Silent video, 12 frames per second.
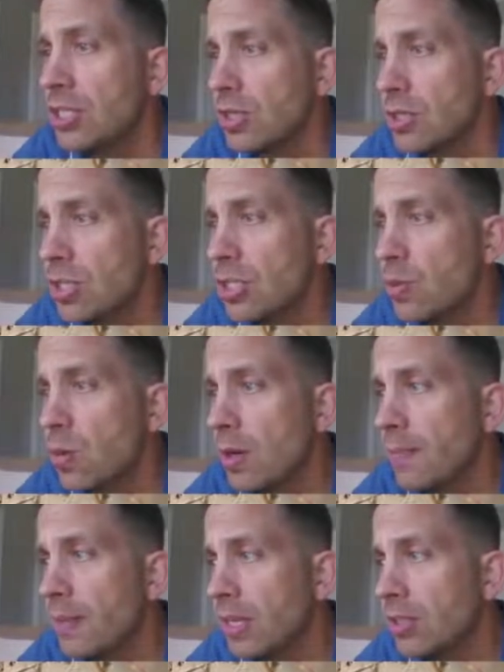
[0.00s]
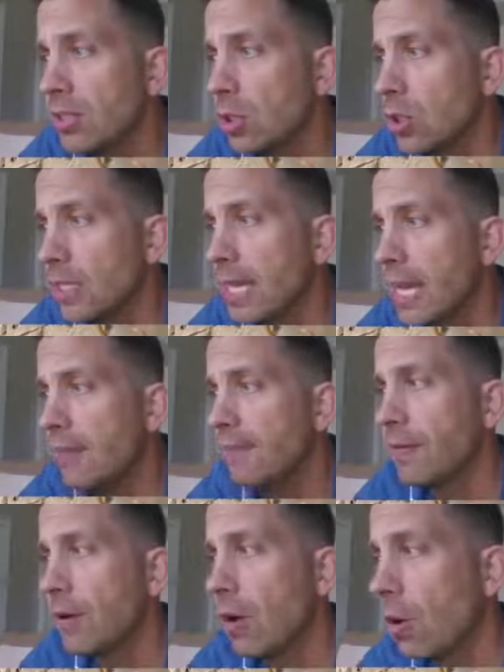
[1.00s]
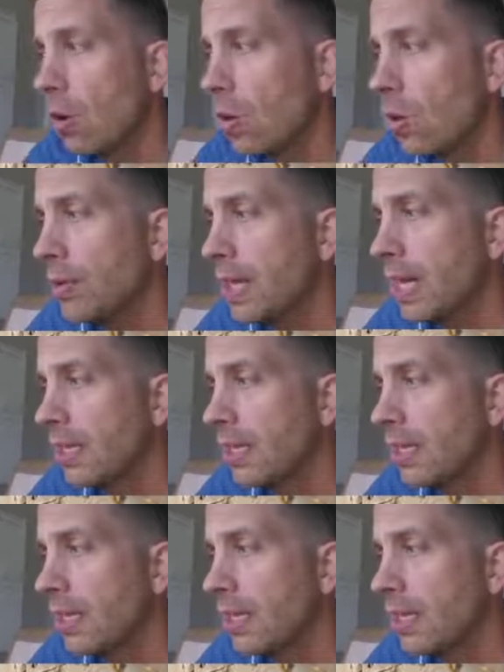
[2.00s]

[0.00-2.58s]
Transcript: So you just want to be on the lookout for old